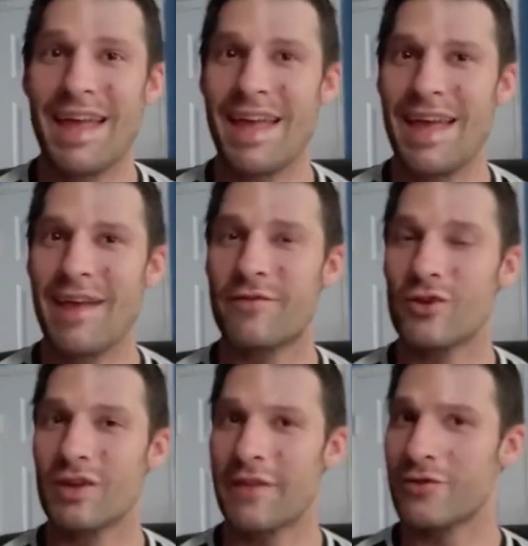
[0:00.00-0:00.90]
if
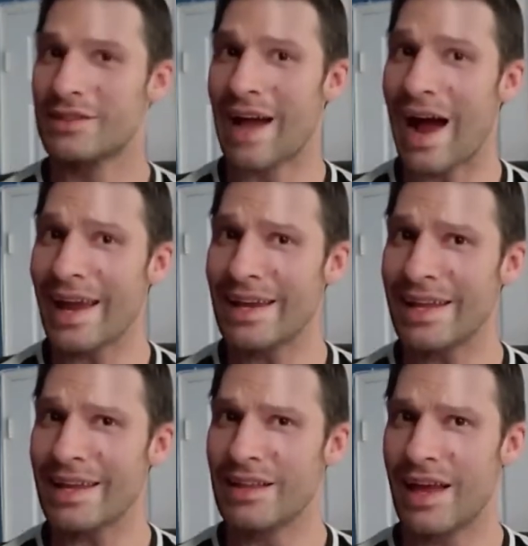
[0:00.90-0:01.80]
you're
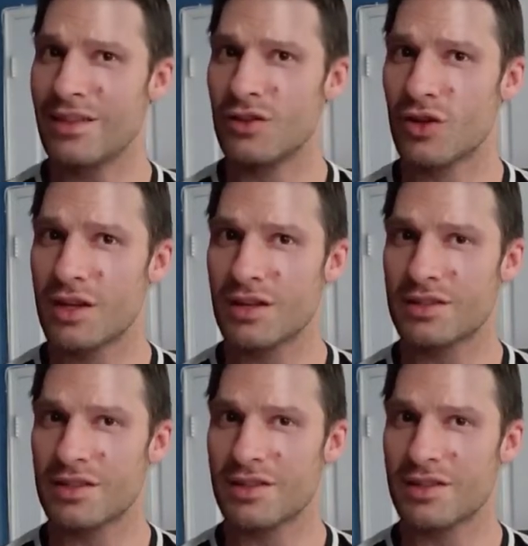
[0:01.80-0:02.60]
dieting and looking to,